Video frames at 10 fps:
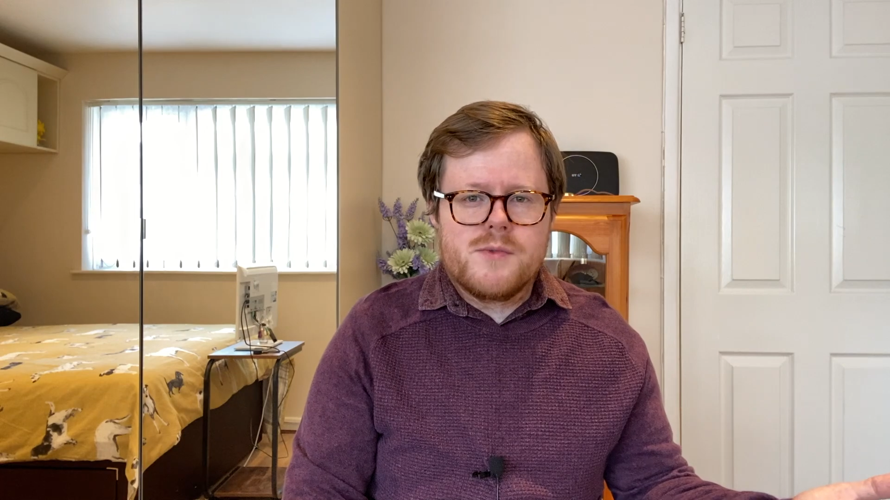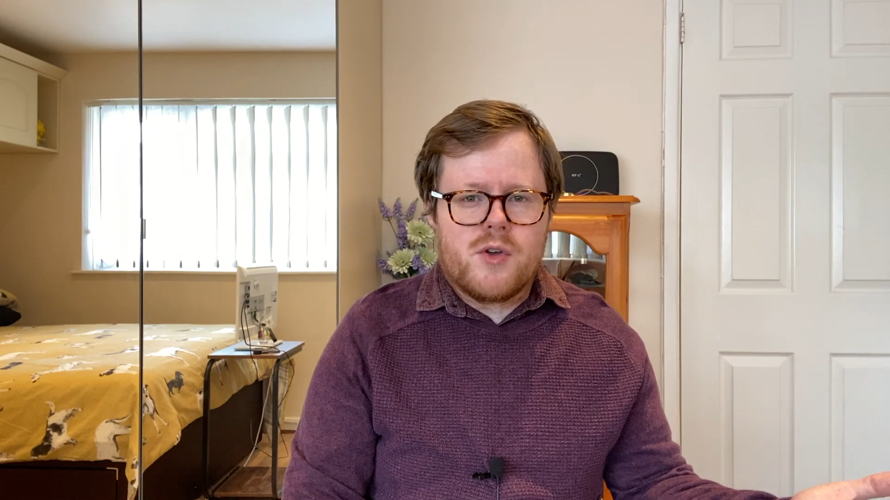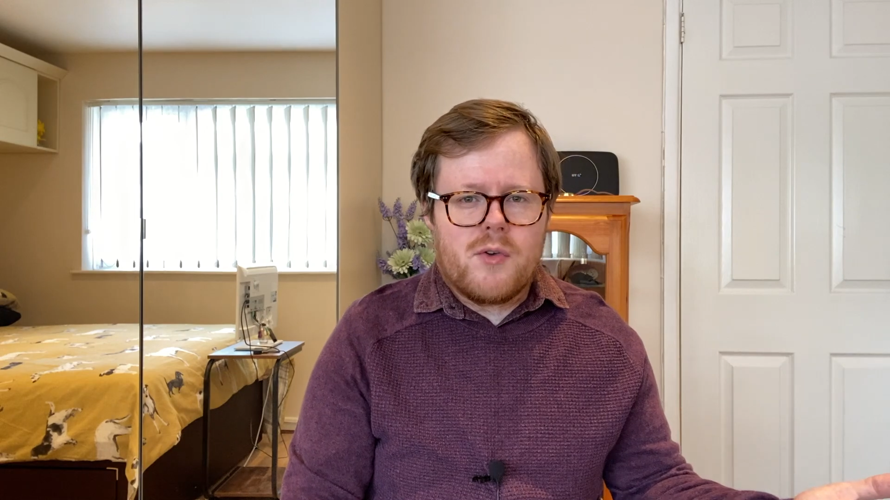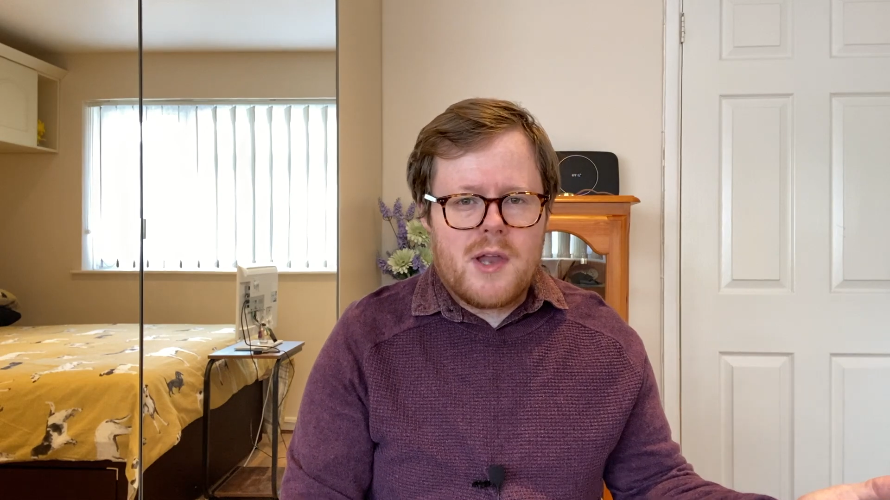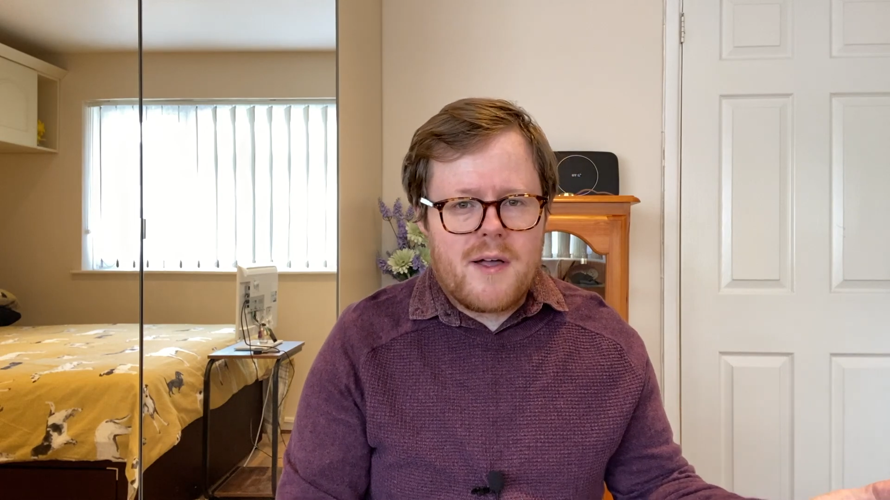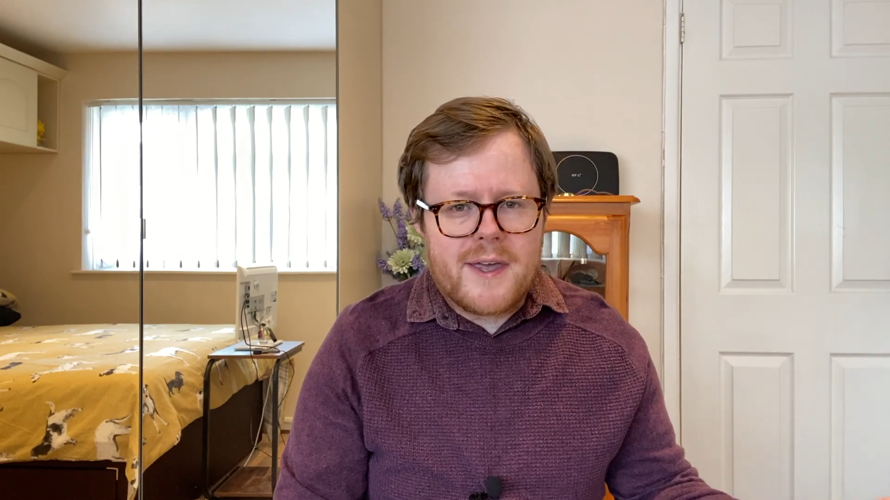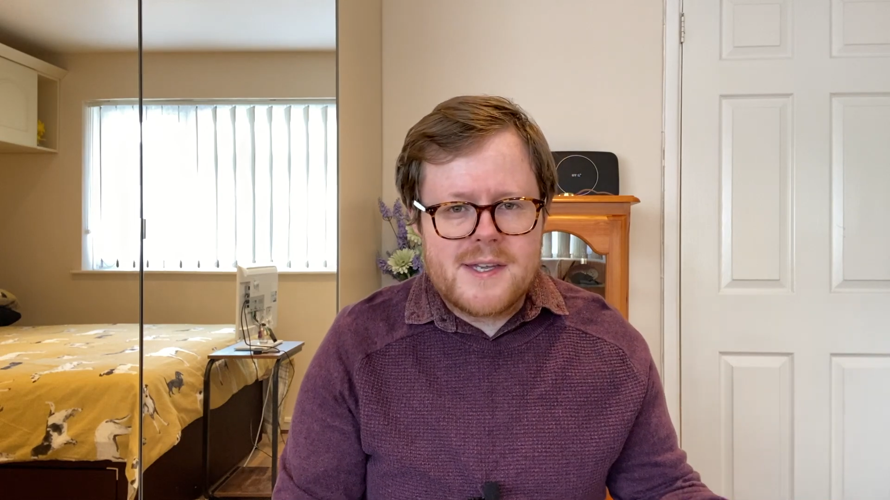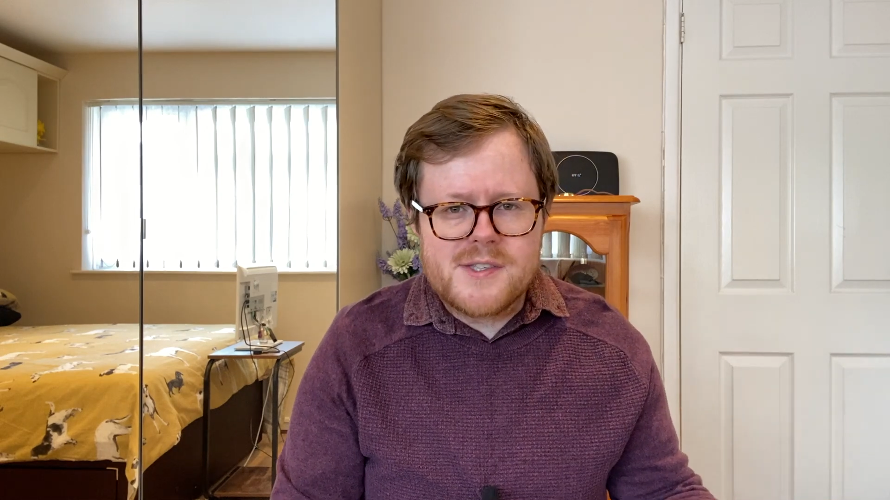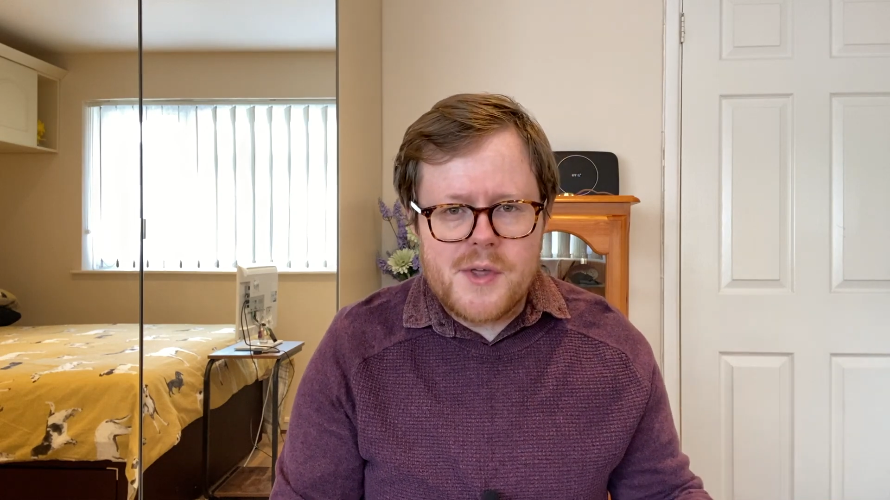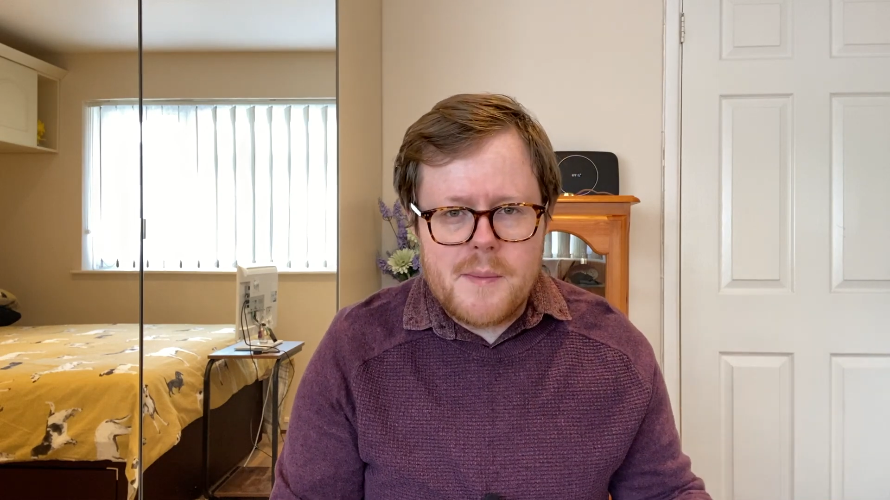online
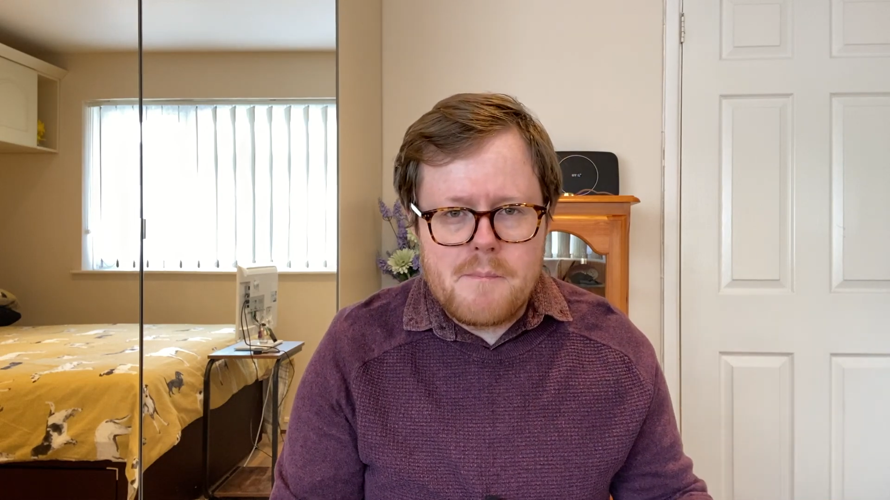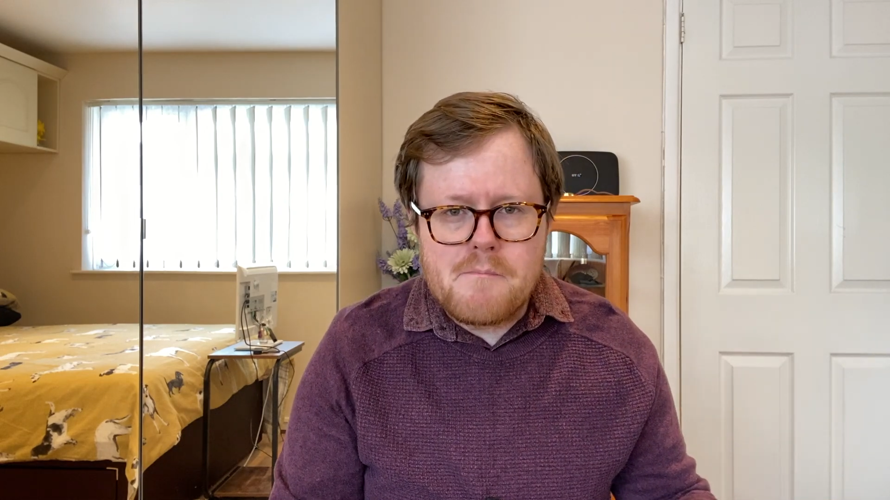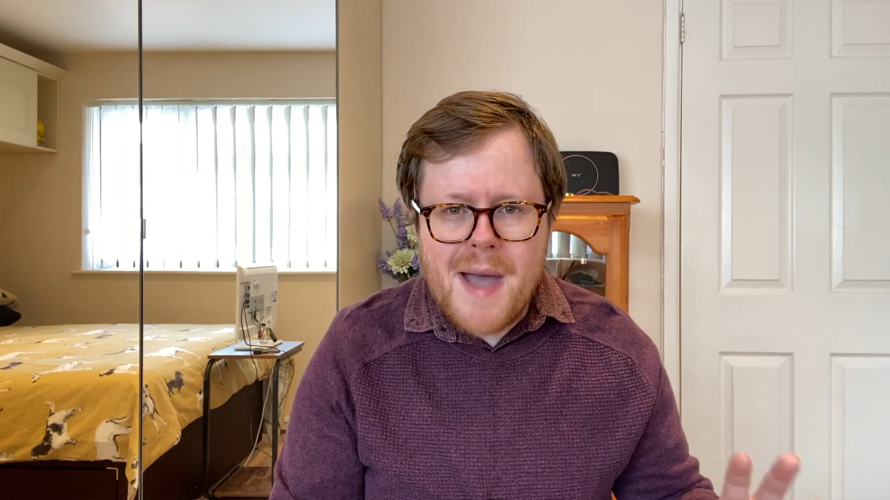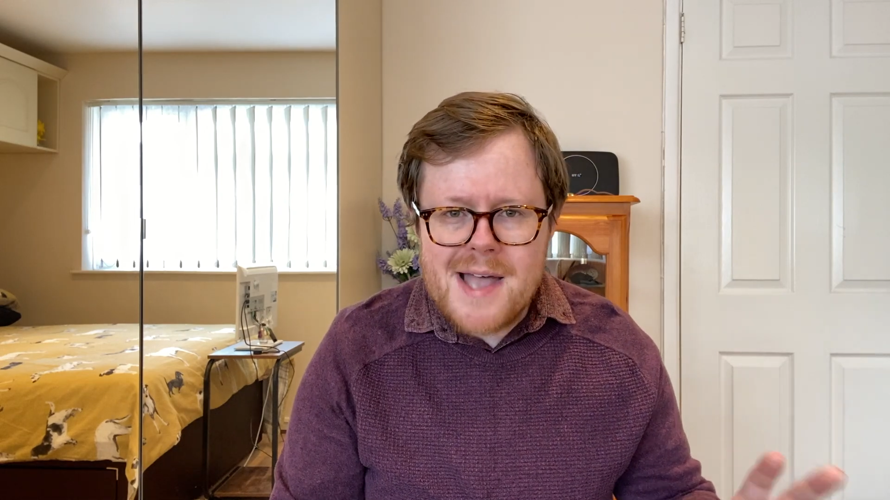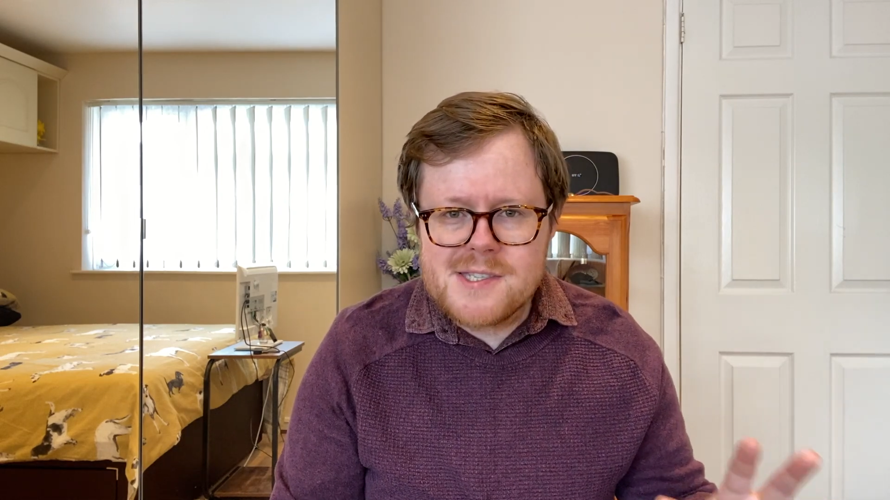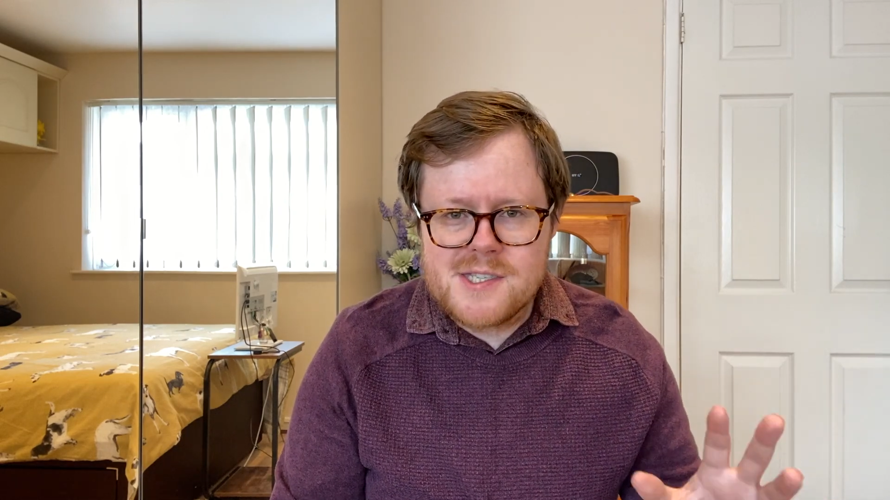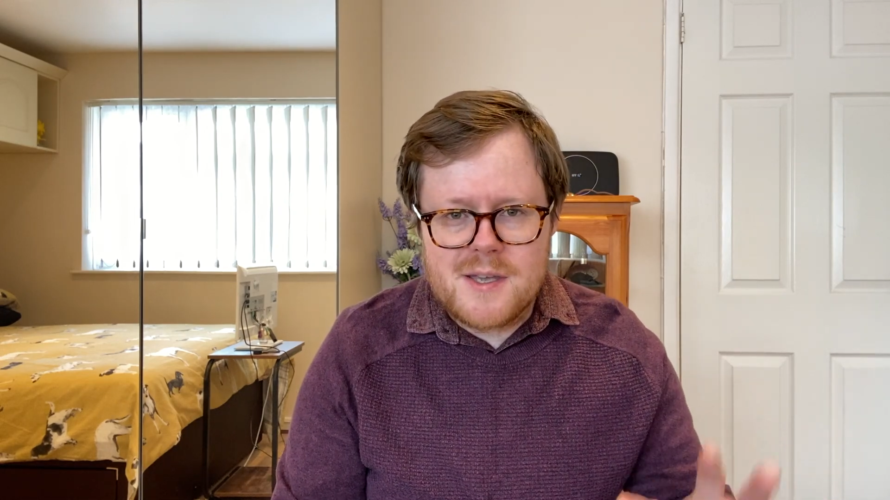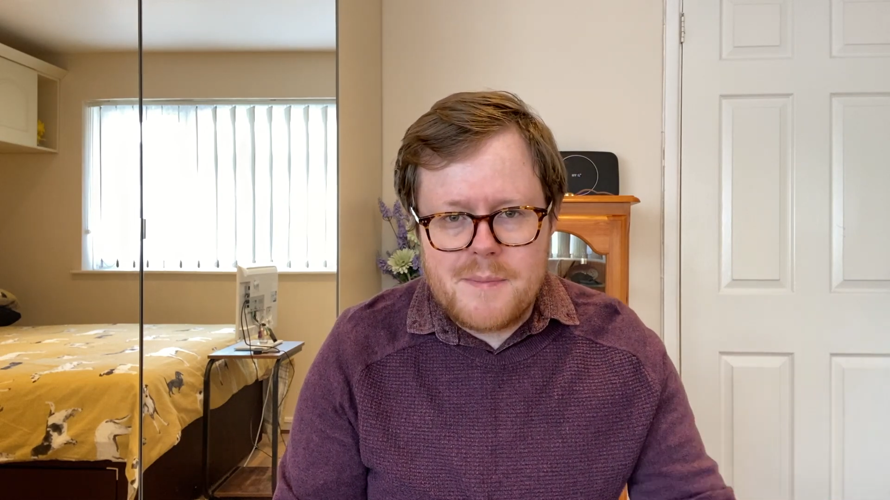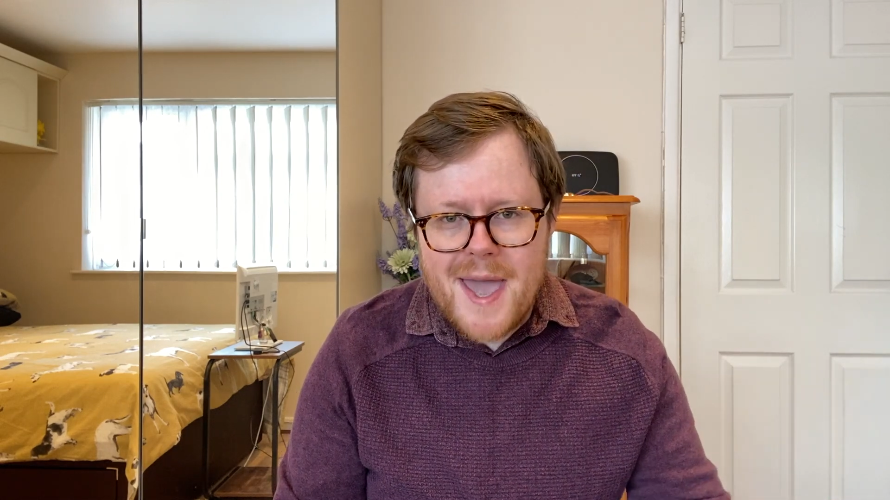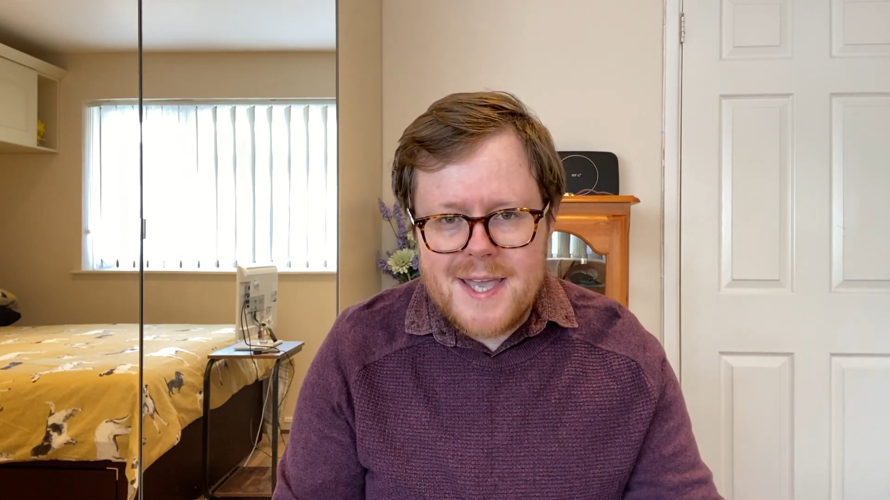is that Mazda
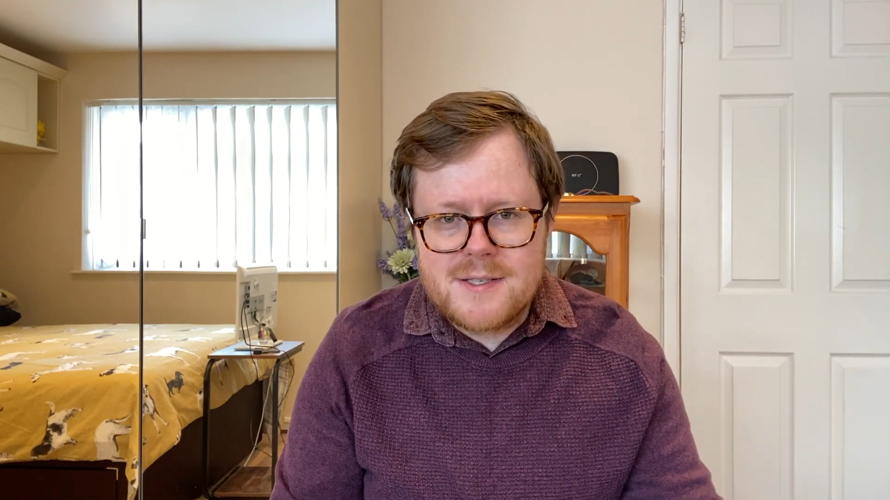paint,